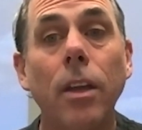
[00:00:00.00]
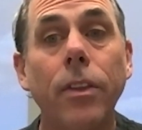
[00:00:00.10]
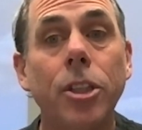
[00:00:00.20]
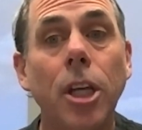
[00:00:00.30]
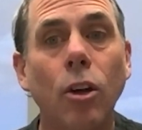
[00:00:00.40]

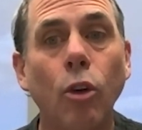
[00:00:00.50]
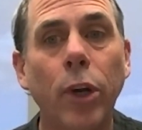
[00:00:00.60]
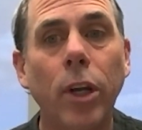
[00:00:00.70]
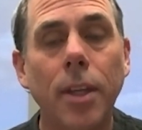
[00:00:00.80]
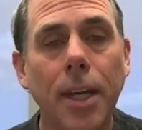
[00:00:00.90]
she had an
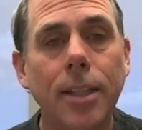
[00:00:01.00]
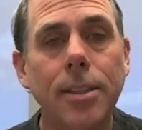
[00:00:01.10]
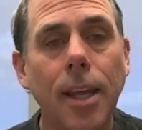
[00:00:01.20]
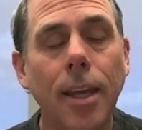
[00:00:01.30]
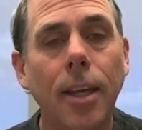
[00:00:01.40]
opening the next
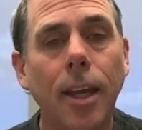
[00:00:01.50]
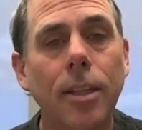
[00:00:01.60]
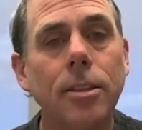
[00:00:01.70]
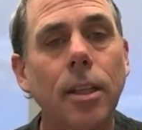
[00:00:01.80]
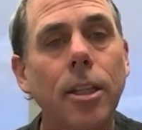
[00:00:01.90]
day, a
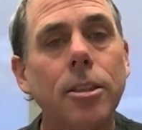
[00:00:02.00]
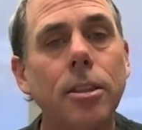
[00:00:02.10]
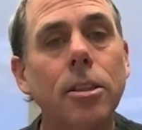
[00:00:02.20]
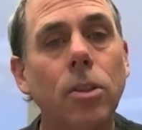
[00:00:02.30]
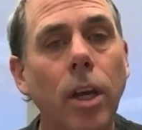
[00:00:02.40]

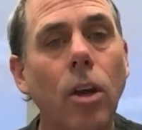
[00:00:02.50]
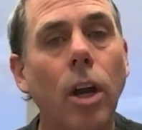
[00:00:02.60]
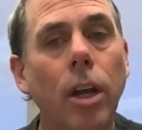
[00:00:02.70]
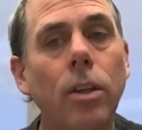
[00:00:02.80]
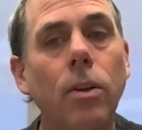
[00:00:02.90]
cancellation. So I
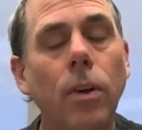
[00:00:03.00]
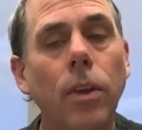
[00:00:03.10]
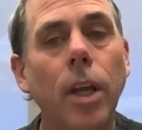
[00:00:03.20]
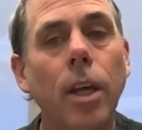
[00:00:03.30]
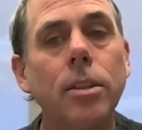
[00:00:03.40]
got into her the
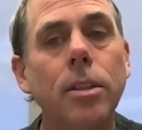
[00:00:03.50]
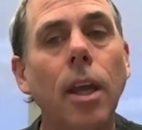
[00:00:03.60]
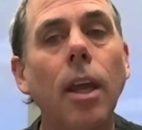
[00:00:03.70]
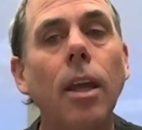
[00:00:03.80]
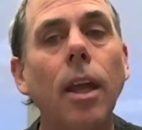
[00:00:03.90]
next
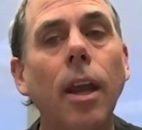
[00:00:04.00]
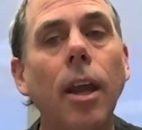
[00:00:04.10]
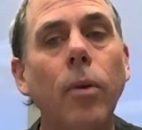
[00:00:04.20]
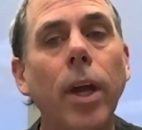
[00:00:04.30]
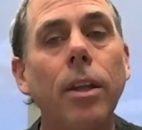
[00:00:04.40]
day, and I
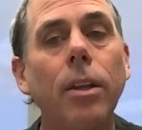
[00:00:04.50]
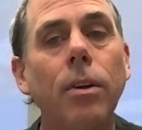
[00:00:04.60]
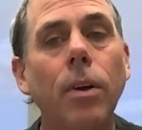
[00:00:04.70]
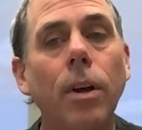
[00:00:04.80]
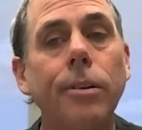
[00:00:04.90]
went to
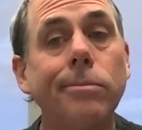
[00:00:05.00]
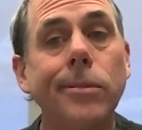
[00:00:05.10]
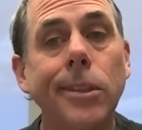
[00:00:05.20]
her and